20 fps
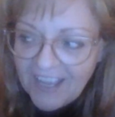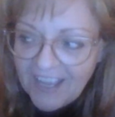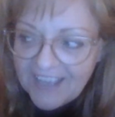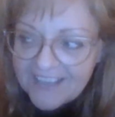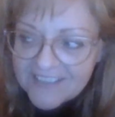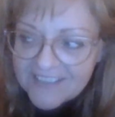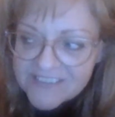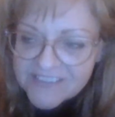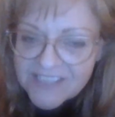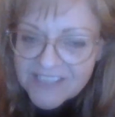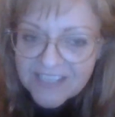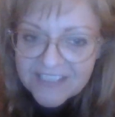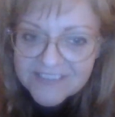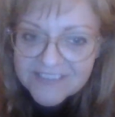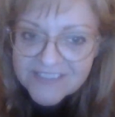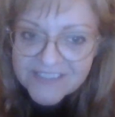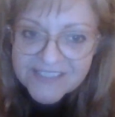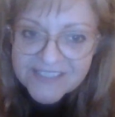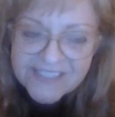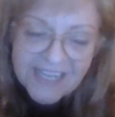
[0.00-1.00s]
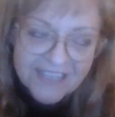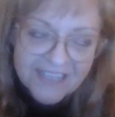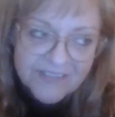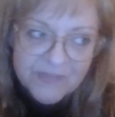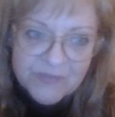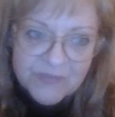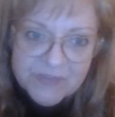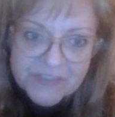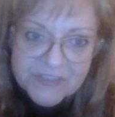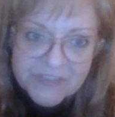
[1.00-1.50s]
And instead
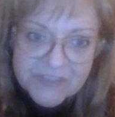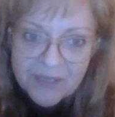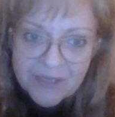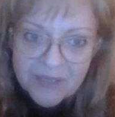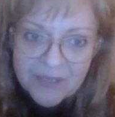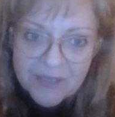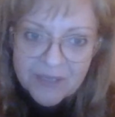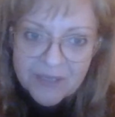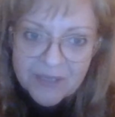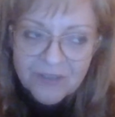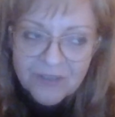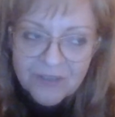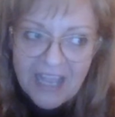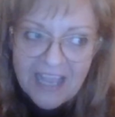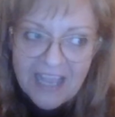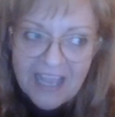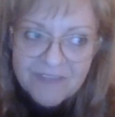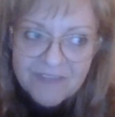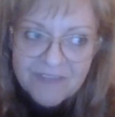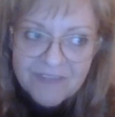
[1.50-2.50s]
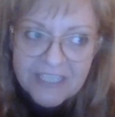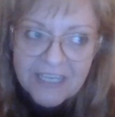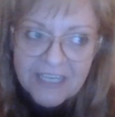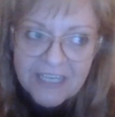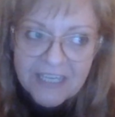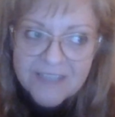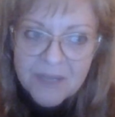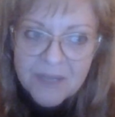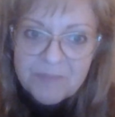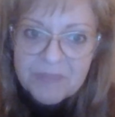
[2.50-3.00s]
of, having it end
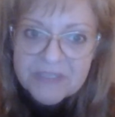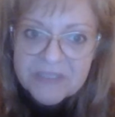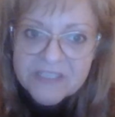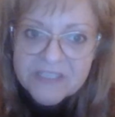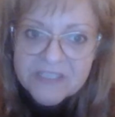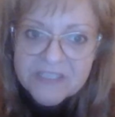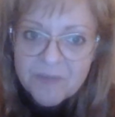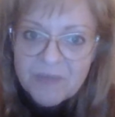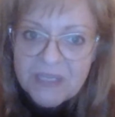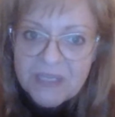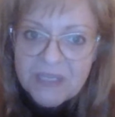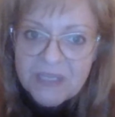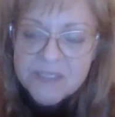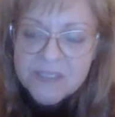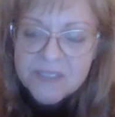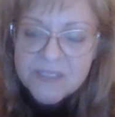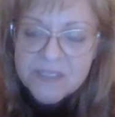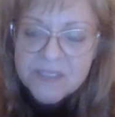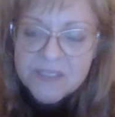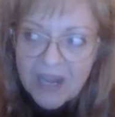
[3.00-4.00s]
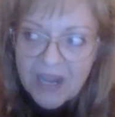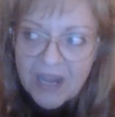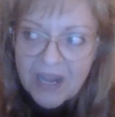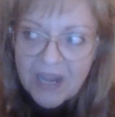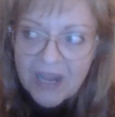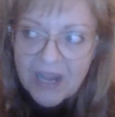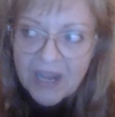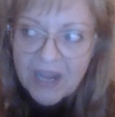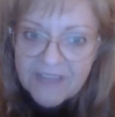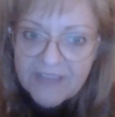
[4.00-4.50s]
up in somebody's private
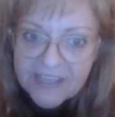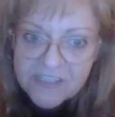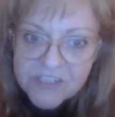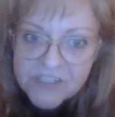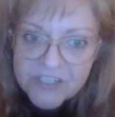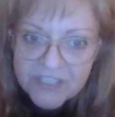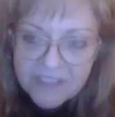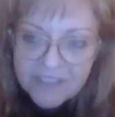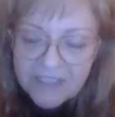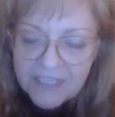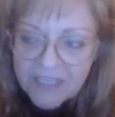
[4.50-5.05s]
collection